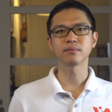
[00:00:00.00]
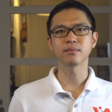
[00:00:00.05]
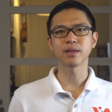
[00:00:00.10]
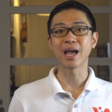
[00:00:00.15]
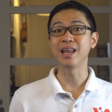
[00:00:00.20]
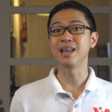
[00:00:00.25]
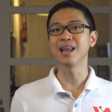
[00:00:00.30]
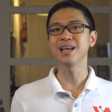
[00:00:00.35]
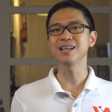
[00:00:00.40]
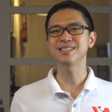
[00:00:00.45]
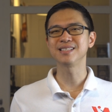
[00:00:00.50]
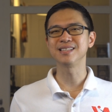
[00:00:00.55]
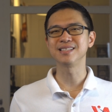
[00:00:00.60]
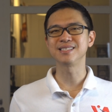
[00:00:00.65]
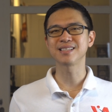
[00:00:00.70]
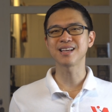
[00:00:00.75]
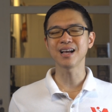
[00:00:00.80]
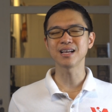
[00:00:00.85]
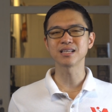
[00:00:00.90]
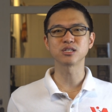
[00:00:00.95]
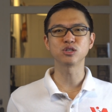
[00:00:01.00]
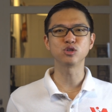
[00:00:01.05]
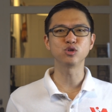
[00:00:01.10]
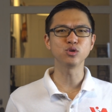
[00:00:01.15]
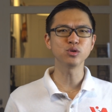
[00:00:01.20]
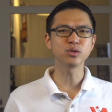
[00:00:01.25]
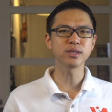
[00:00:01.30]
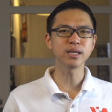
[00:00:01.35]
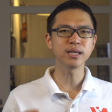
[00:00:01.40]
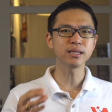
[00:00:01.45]
And let's discuss, do
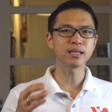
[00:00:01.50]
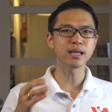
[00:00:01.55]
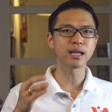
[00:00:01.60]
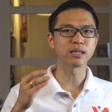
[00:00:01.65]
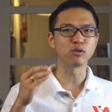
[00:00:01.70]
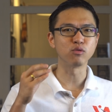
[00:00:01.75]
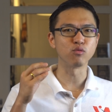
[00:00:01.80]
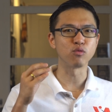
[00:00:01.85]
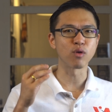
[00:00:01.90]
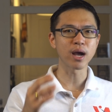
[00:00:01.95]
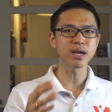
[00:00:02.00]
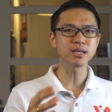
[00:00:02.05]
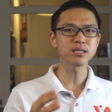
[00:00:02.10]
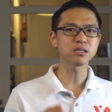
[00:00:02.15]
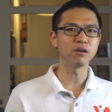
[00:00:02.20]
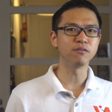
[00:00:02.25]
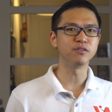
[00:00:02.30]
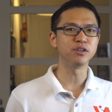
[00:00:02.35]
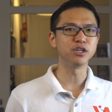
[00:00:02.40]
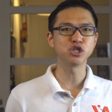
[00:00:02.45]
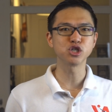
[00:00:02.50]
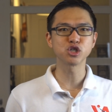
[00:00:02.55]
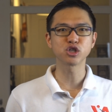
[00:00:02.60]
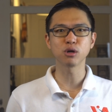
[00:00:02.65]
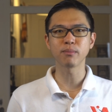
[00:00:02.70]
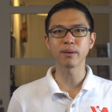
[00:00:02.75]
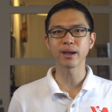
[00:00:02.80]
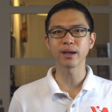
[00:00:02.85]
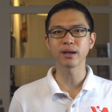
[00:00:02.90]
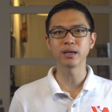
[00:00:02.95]
you think that the rise of digital
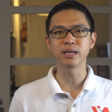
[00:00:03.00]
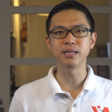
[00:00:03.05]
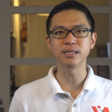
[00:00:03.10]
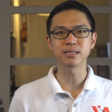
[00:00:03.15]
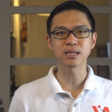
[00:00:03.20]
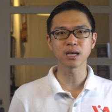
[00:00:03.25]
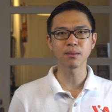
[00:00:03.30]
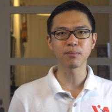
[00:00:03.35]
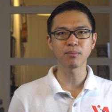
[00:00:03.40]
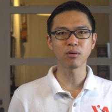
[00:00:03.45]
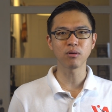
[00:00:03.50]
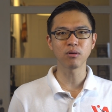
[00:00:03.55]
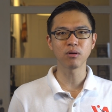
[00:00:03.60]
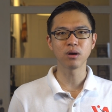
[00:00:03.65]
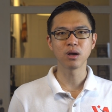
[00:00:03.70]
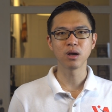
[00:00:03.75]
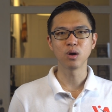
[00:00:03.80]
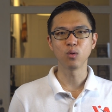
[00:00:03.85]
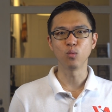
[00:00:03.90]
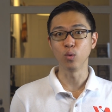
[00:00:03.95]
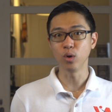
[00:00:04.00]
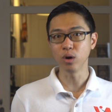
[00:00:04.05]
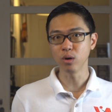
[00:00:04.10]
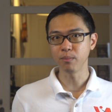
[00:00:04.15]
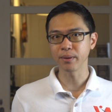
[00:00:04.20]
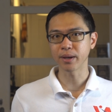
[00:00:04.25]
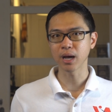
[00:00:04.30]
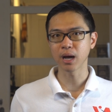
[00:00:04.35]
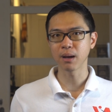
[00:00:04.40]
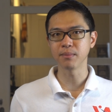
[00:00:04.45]
bank in Singapore will
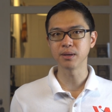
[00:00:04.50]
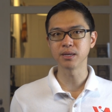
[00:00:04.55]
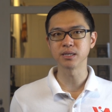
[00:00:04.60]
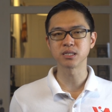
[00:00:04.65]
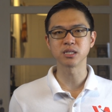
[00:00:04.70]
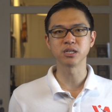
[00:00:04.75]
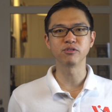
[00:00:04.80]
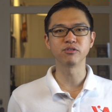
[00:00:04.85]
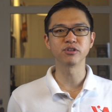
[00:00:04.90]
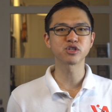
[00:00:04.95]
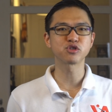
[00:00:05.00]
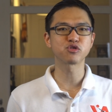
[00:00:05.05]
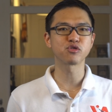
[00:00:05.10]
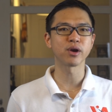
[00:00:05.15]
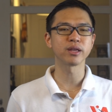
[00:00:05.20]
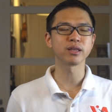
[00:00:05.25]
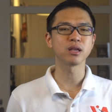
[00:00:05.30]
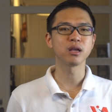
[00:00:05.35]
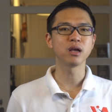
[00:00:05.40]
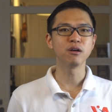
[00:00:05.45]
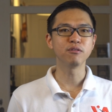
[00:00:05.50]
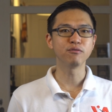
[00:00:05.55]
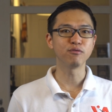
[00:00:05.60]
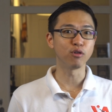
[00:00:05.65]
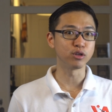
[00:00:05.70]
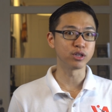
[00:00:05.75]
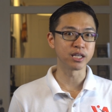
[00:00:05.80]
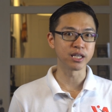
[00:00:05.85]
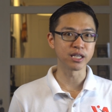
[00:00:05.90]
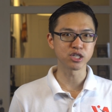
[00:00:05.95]
become a serious threat
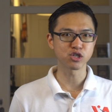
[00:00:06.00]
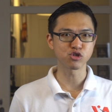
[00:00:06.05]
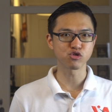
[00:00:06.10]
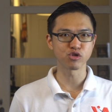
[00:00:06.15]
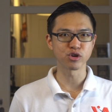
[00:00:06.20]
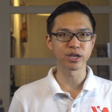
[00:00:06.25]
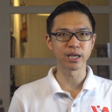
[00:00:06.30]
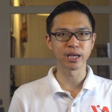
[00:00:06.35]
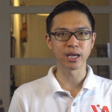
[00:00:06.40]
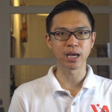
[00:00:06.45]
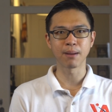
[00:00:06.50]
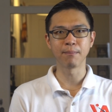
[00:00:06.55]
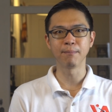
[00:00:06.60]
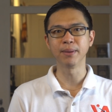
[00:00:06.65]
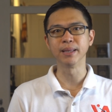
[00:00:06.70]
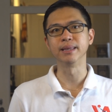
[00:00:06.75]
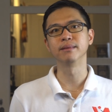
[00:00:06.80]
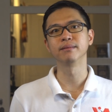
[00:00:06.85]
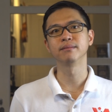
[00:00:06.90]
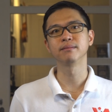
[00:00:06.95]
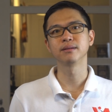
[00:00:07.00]
for these three incumbents?